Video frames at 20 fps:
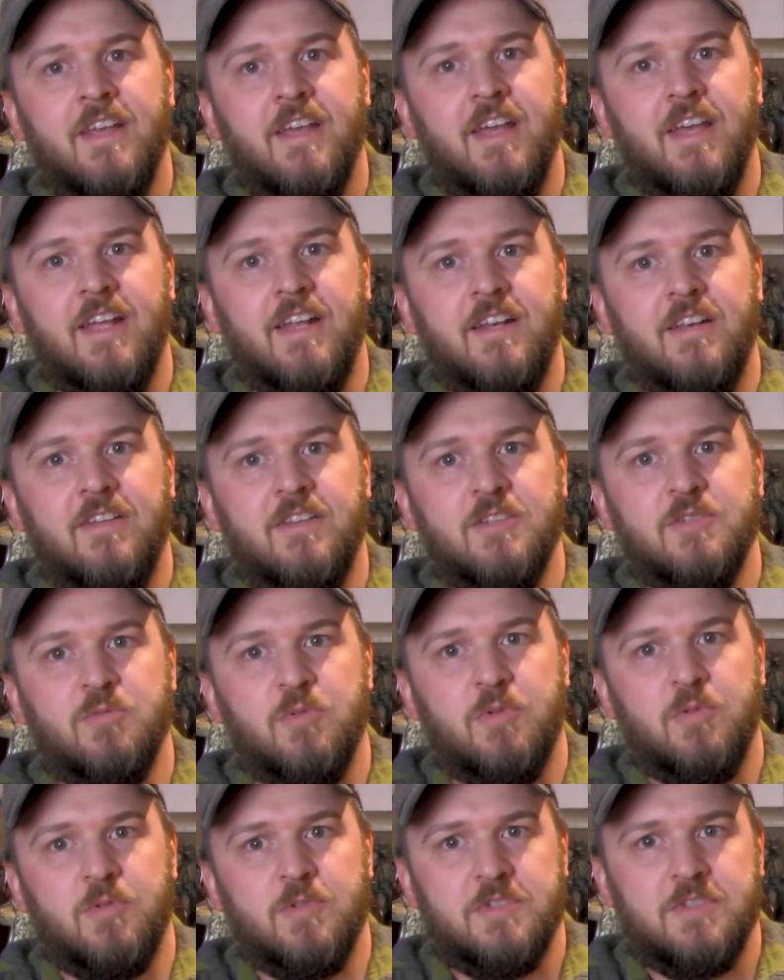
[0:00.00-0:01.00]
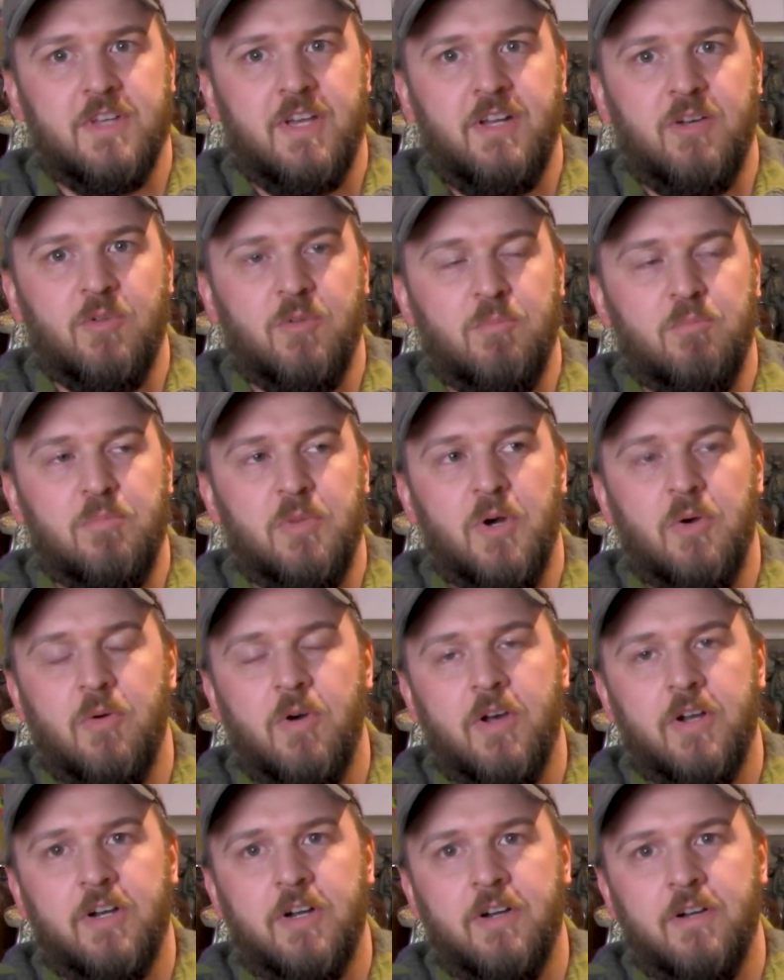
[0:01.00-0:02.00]
And this one was titled Bow
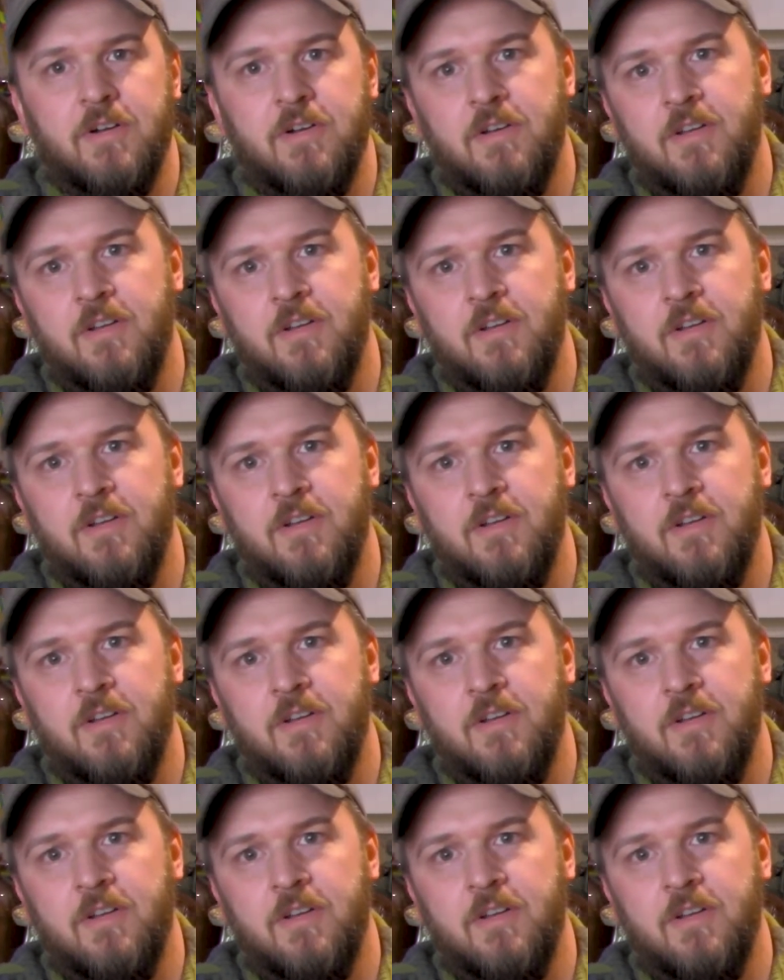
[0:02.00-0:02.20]
Hunter.